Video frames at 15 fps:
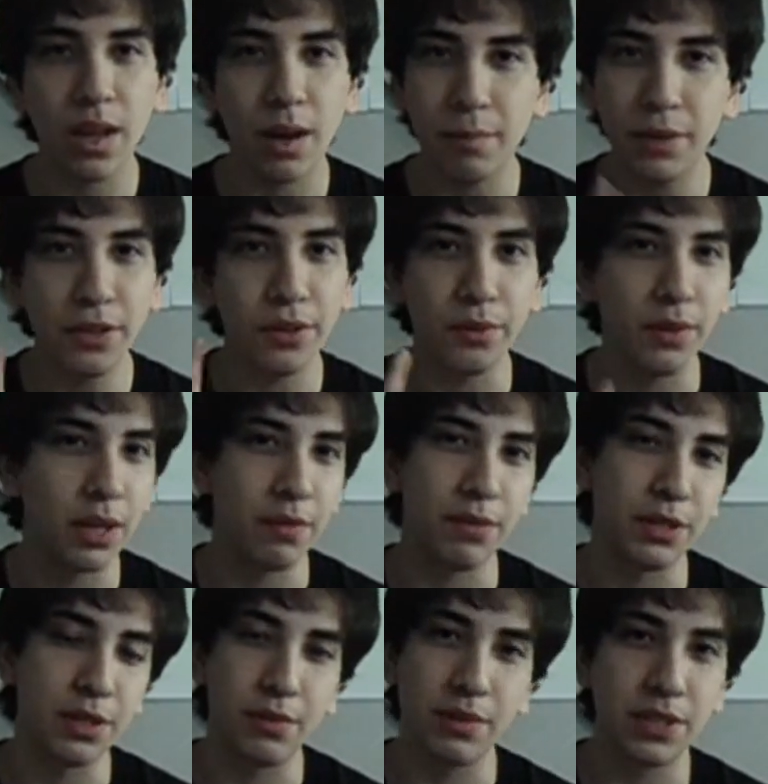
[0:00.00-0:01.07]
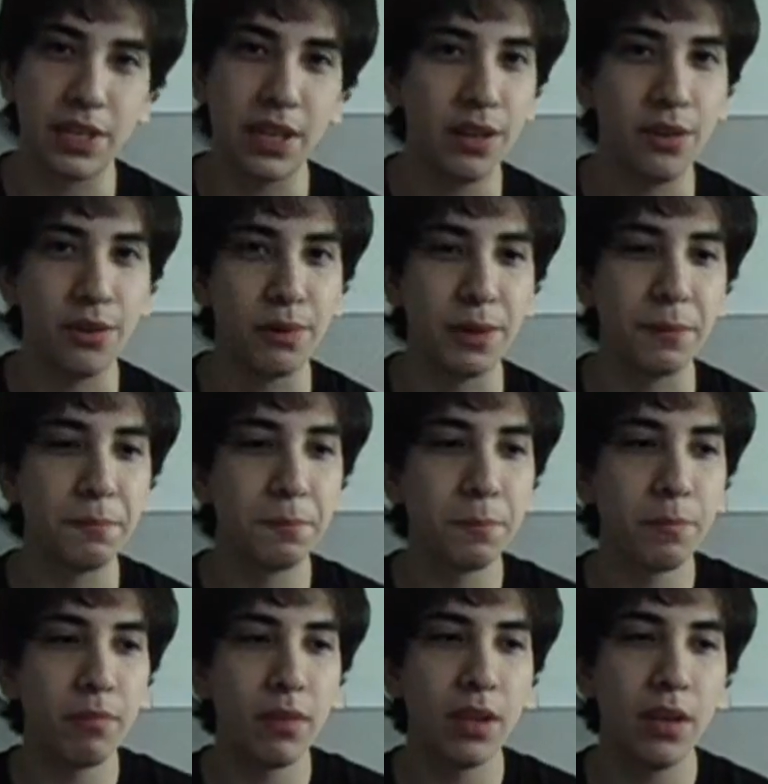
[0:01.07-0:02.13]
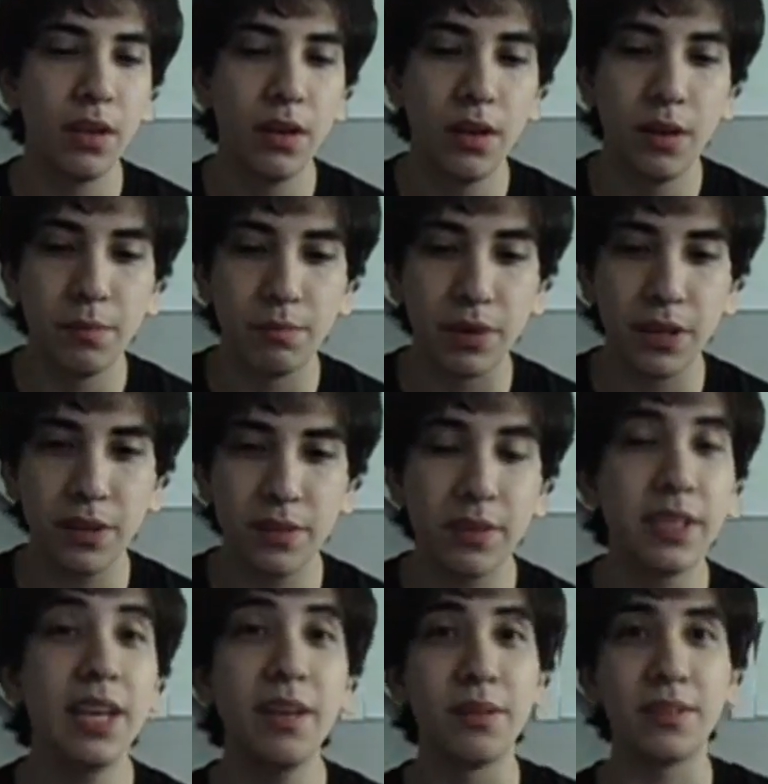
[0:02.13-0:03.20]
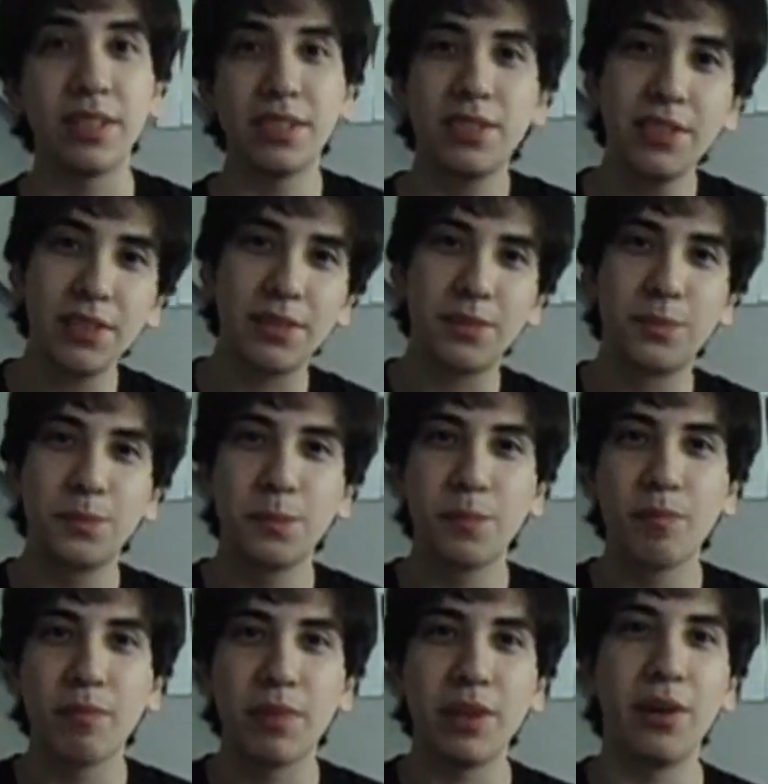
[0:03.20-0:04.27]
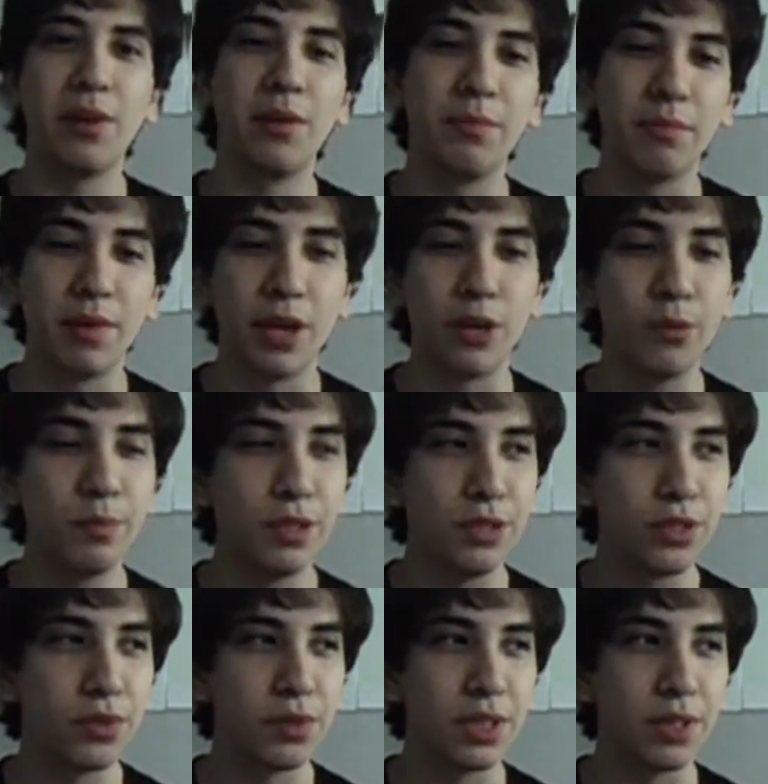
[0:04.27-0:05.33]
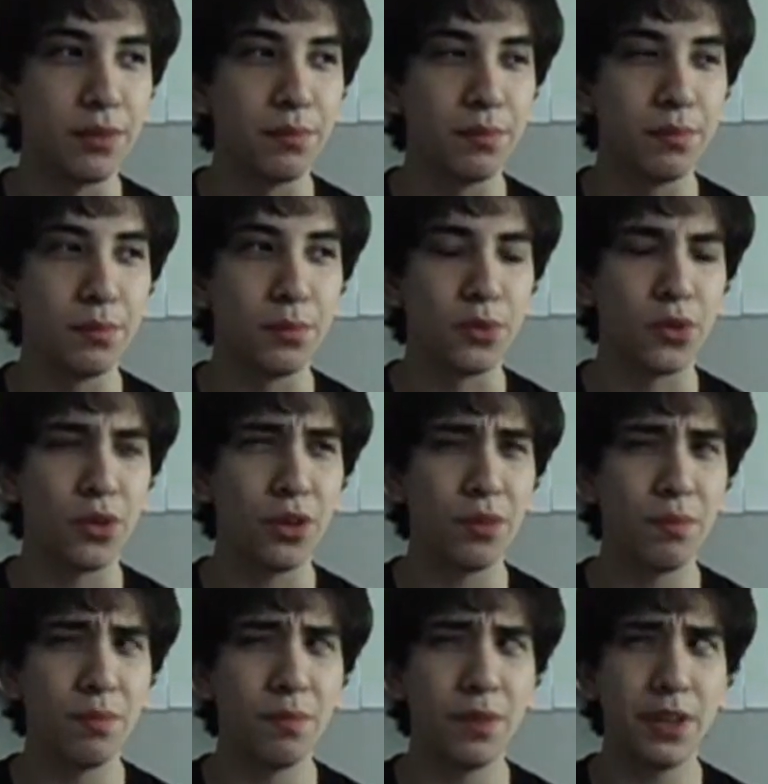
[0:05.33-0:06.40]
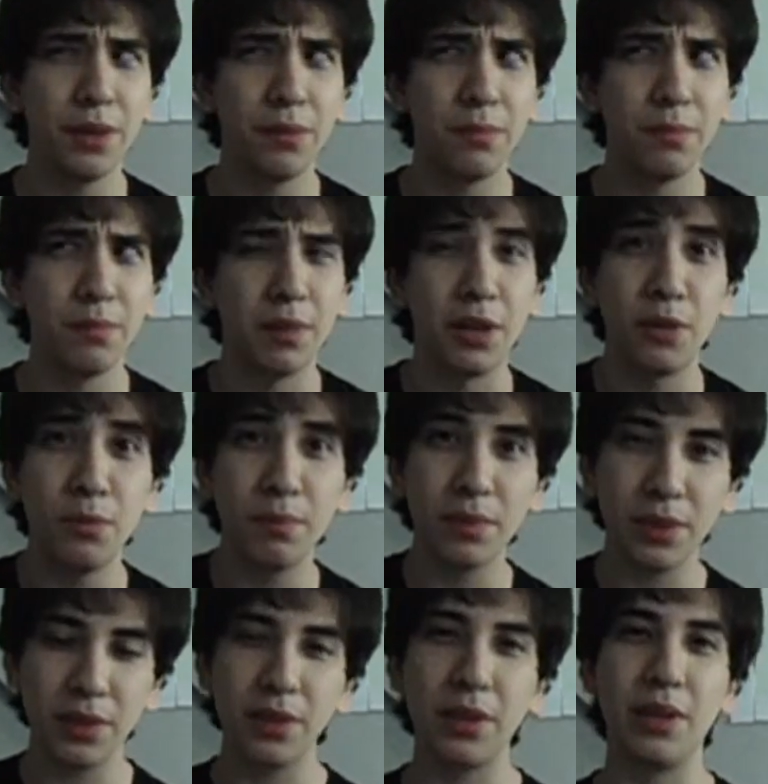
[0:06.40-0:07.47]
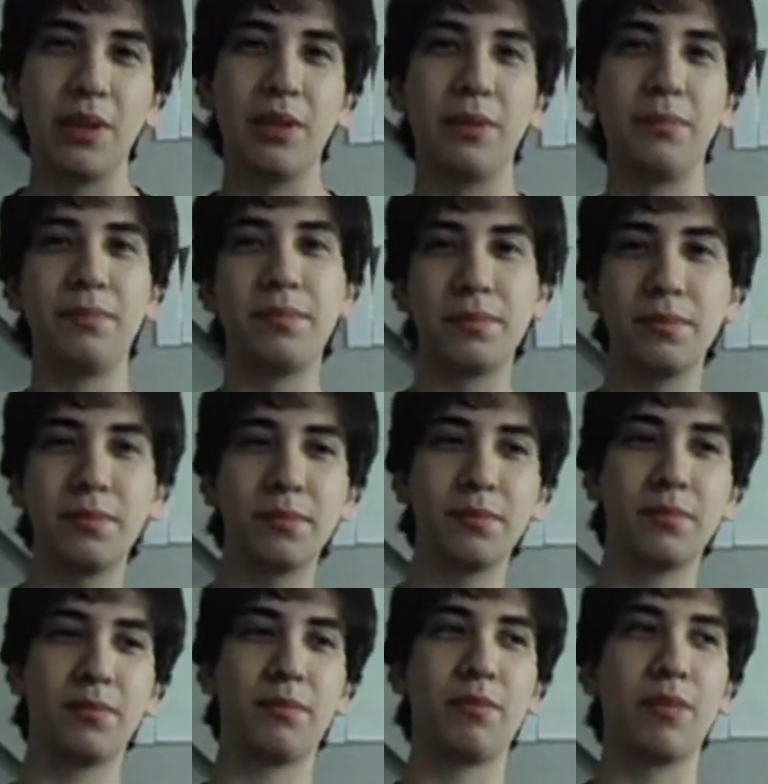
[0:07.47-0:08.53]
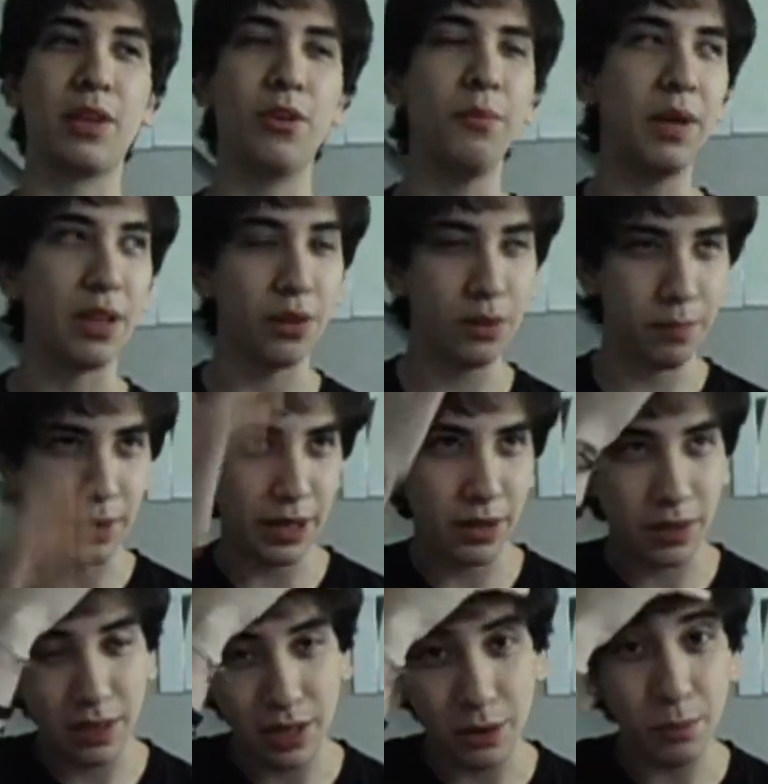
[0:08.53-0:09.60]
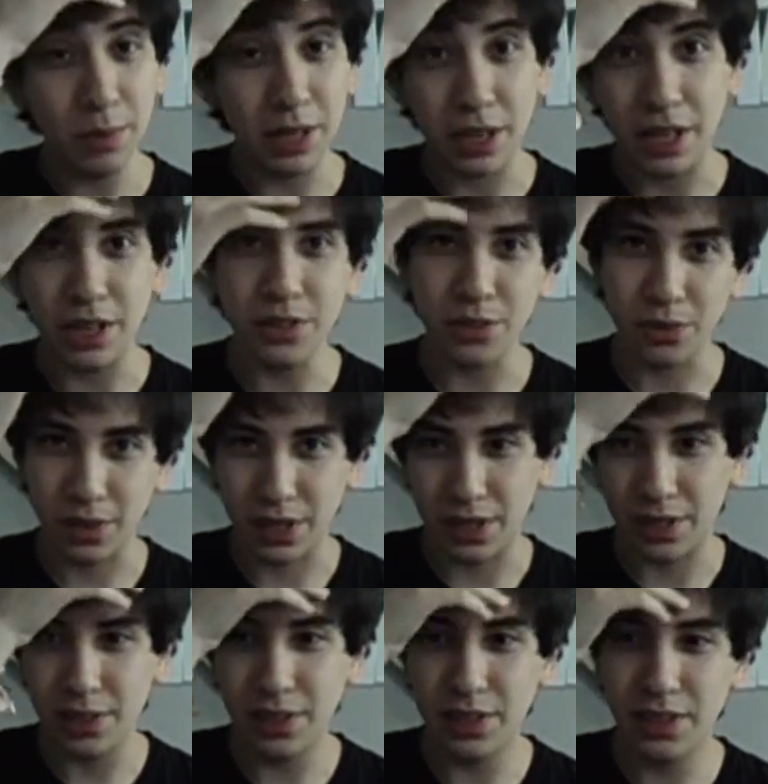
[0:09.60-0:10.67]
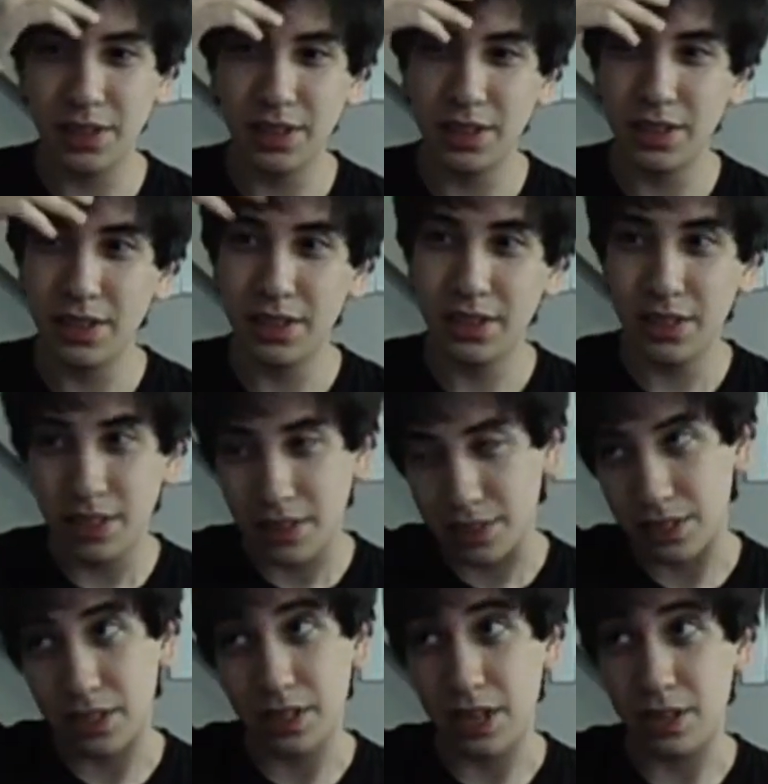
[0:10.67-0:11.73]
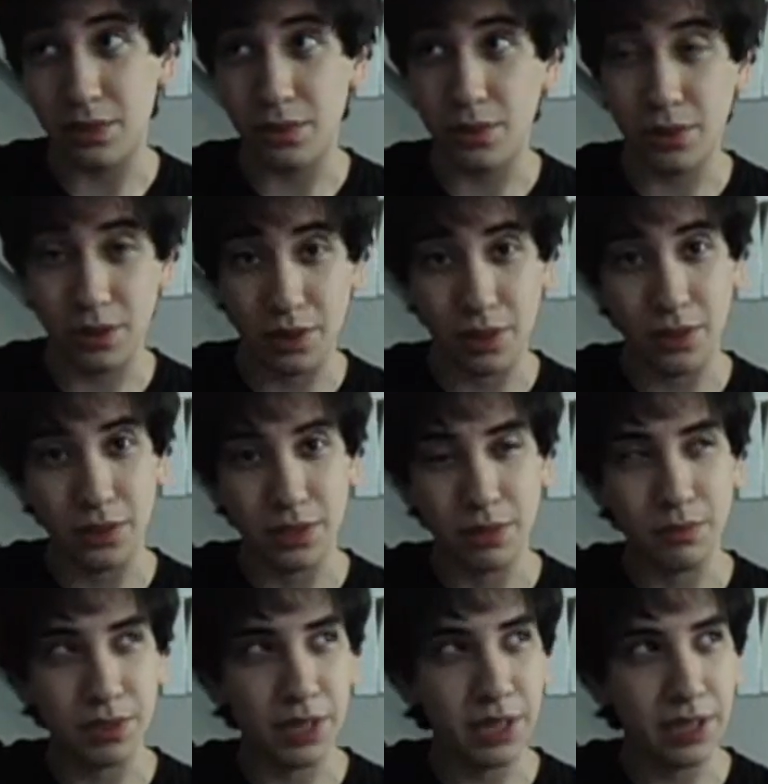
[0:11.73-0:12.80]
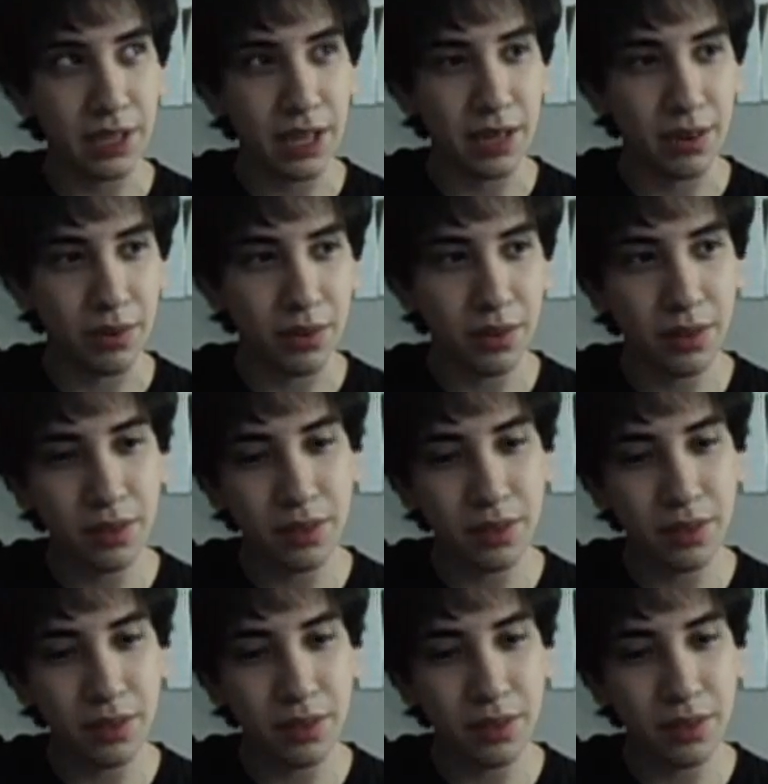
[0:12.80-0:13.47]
been doing that for some reason, I don't know why. But, yeah, that's it. I hope you enjoyed the shorter video, I hope. I hope I look better. I hope my hair's okay. Because I don't know how it looks. I was laying down